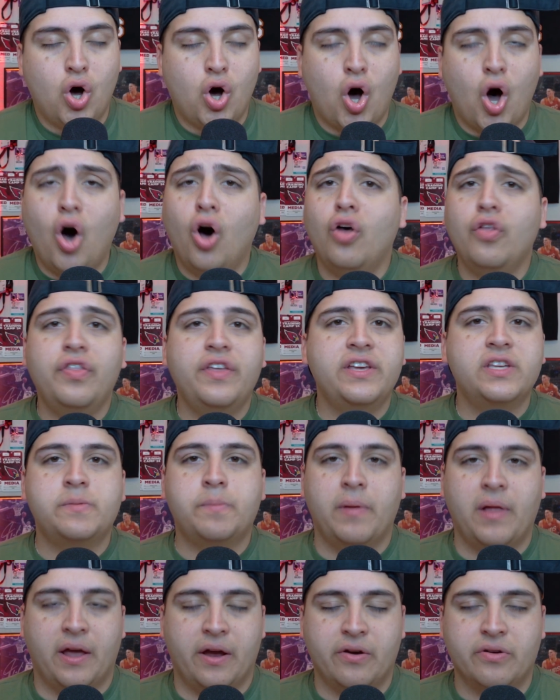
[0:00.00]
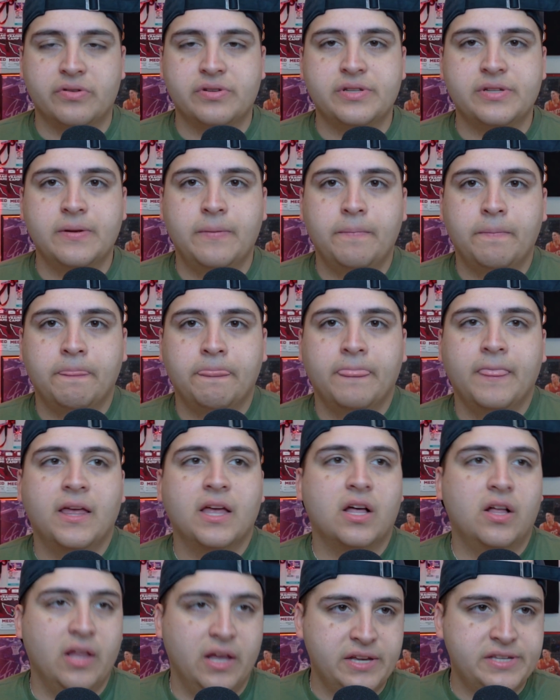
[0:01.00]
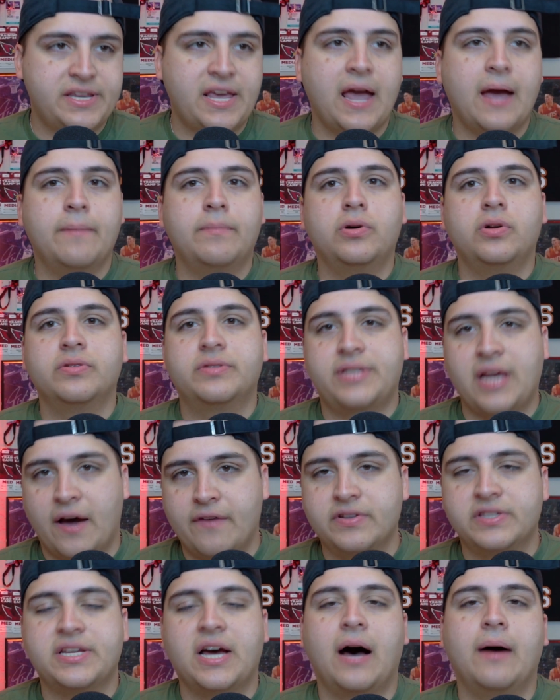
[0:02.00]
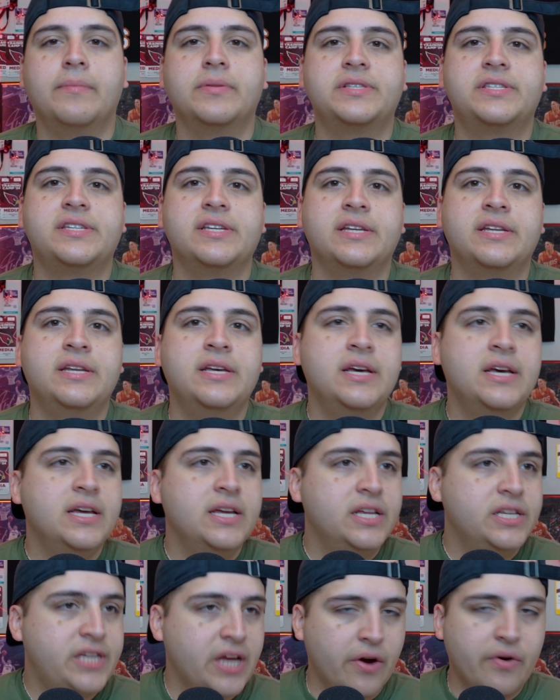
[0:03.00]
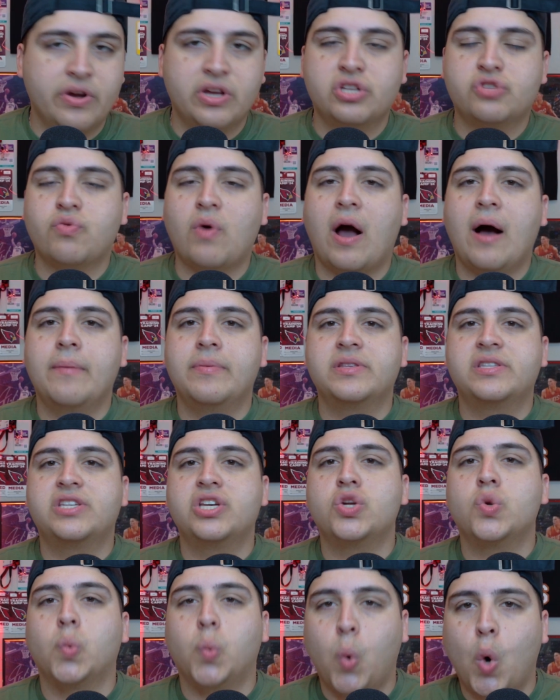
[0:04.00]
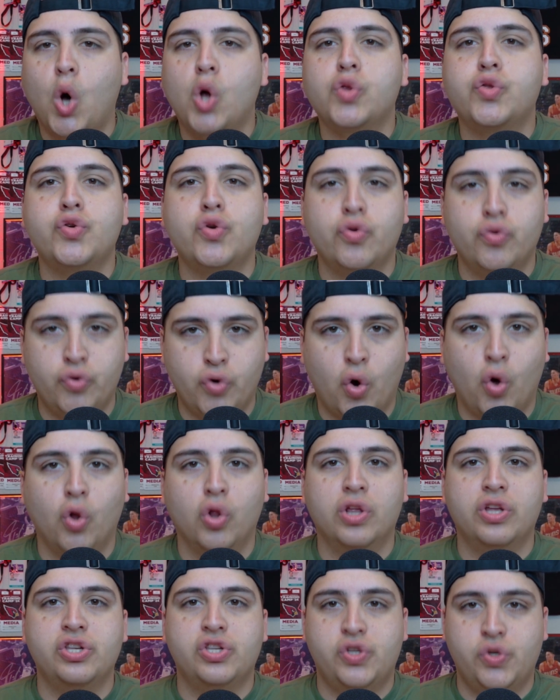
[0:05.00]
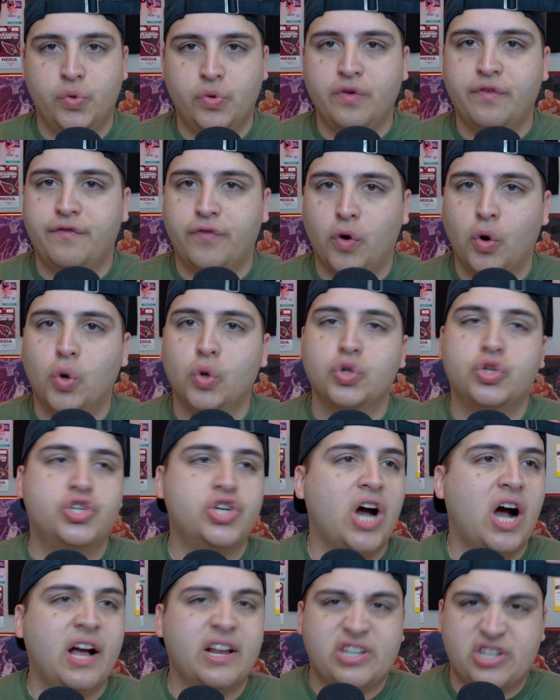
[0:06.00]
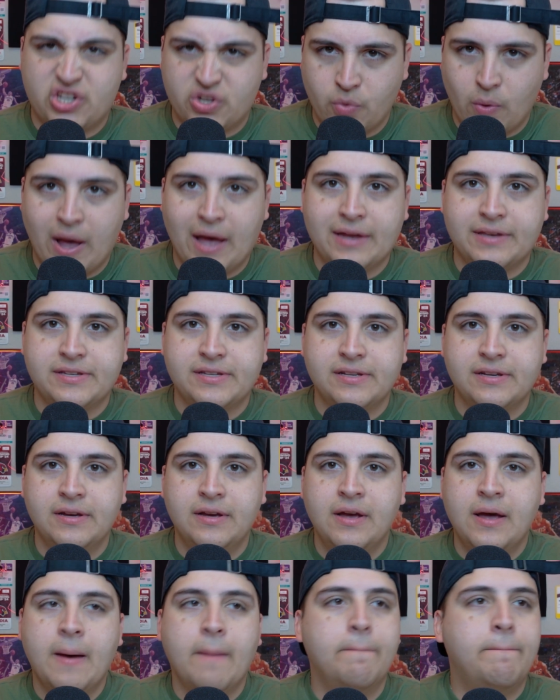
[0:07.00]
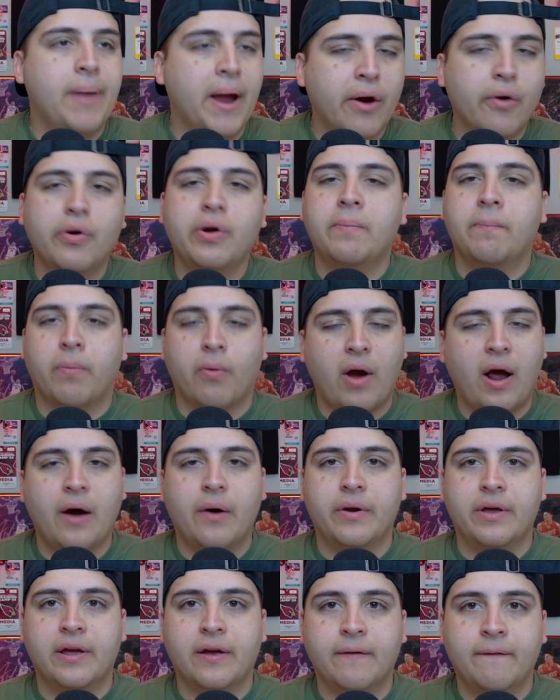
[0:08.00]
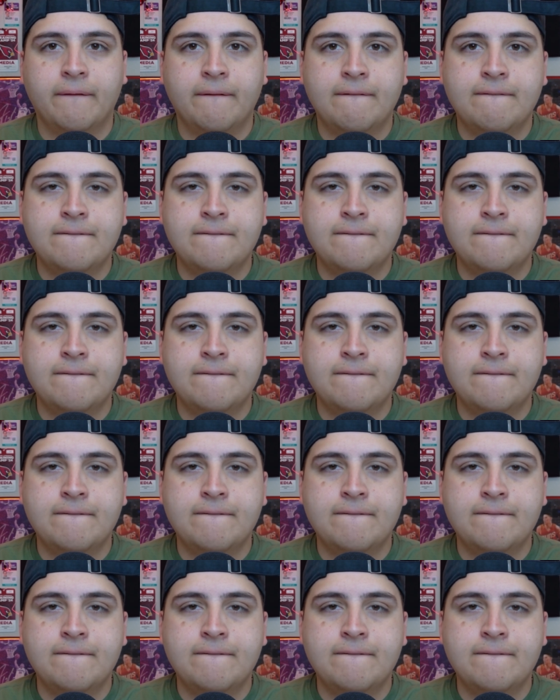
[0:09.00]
all these players, Calais Campbell, Dalvin Tomlinson, Darius Robinson, Walter Nolan to the fold, Josh Sweat, Baron Browning,